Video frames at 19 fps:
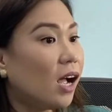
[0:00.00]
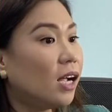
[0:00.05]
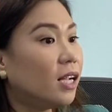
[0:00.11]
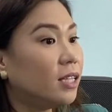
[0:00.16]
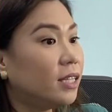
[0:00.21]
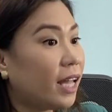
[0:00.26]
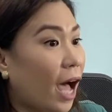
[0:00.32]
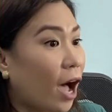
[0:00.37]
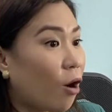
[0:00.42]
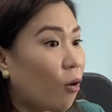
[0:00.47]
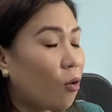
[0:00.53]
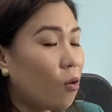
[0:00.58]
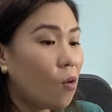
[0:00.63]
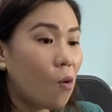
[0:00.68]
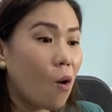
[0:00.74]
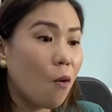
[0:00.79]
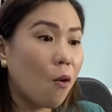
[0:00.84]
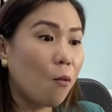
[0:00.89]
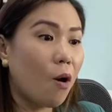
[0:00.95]

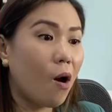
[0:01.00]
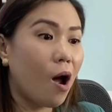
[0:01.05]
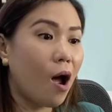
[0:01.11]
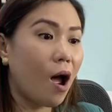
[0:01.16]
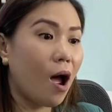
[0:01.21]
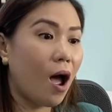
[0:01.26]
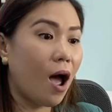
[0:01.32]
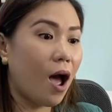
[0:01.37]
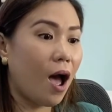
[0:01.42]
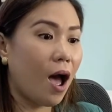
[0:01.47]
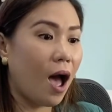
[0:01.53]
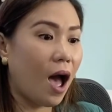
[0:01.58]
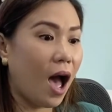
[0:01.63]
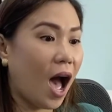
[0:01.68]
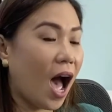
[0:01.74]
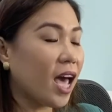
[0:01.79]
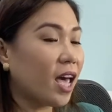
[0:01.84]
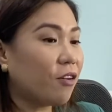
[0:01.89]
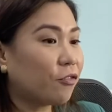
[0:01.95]
Now,
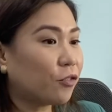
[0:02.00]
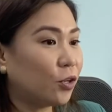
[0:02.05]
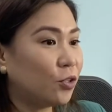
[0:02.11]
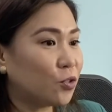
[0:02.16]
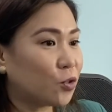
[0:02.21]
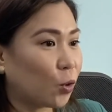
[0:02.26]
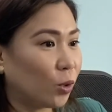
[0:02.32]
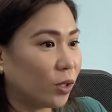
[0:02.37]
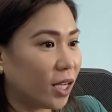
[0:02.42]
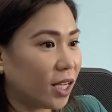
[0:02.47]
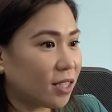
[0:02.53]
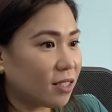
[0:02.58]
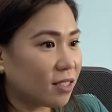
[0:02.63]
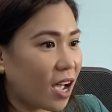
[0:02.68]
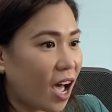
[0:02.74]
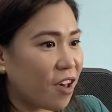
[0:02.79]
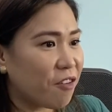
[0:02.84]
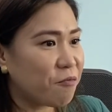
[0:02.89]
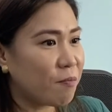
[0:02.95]
I have controlled it.
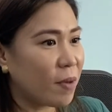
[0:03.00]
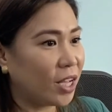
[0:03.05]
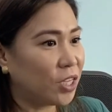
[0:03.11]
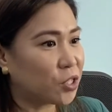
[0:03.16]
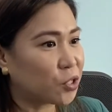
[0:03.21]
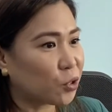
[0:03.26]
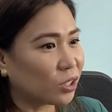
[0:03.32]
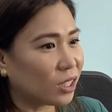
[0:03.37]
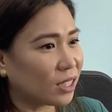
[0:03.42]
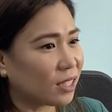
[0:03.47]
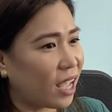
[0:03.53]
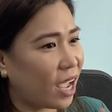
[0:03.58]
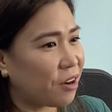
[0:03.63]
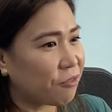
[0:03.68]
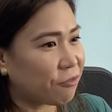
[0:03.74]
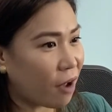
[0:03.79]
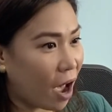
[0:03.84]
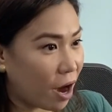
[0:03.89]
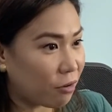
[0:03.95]
I've made sure that the
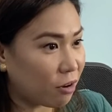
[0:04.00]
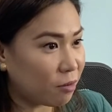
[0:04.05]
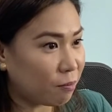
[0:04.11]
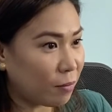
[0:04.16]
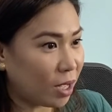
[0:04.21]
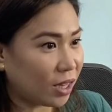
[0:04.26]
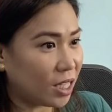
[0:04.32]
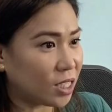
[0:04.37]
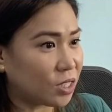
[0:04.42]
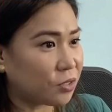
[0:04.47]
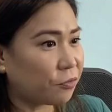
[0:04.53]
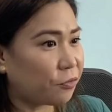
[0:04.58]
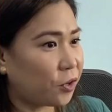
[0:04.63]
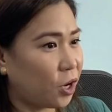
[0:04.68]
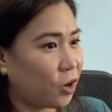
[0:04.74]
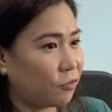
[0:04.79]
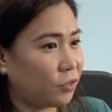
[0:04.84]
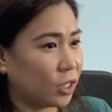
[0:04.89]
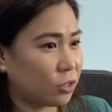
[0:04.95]
environment is free
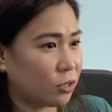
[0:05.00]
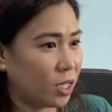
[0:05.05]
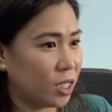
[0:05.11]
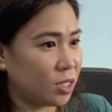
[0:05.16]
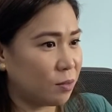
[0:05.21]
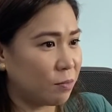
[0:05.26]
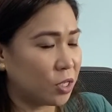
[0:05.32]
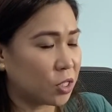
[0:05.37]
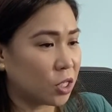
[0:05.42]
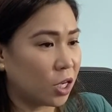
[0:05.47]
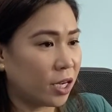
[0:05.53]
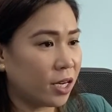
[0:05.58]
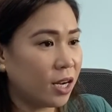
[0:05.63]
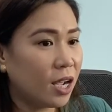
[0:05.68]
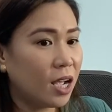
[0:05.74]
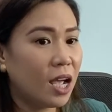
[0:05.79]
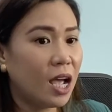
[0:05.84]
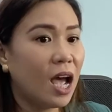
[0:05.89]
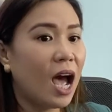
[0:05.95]
of the
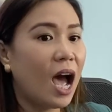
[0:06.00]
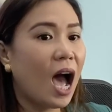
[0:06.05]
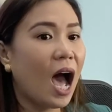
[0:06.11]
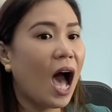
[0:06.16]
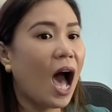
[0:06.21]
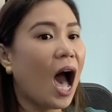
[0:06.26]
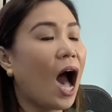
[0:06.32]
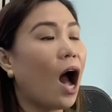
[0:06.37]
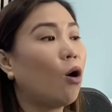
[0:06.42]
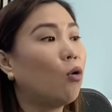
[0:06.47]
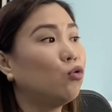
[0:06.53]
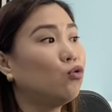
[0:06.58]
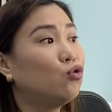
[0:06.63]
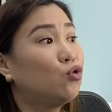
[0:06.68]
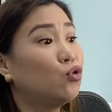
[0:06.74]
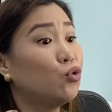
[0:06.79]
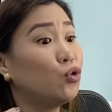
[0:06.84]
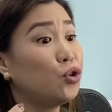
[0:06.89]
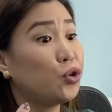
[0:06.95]
transmission. How
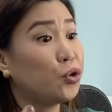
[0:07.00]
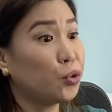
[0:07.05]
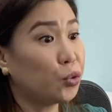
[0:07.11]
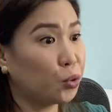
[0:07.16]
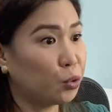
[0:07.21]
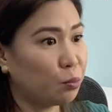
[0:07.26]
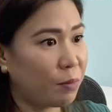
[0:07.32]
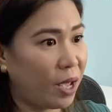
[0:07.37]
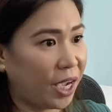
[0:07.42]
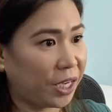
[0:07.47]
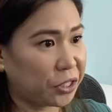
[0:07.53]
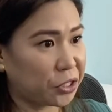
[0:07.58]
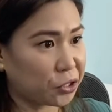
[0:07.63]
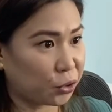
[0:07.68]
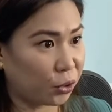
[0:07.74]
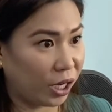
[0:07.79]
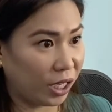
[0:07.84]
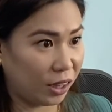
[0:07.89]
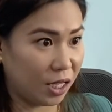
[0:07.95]
do you make
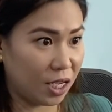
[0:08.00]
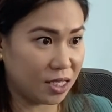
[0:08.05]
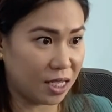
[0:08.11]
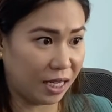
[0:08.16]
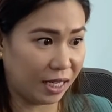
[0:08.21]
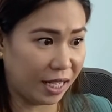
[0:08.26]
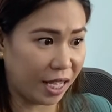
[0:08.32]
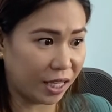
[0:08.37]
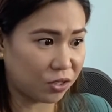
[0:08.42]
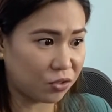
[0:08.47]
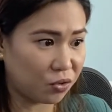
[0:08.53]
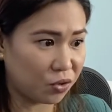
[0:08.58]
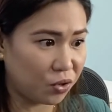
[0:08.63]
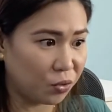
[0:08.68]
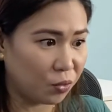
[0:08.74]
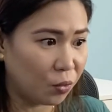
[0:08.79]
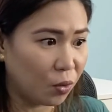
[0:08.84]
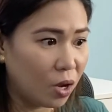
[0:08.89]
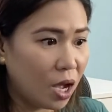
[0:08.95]
sure it doesn't get to
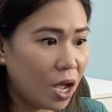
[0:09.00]
you?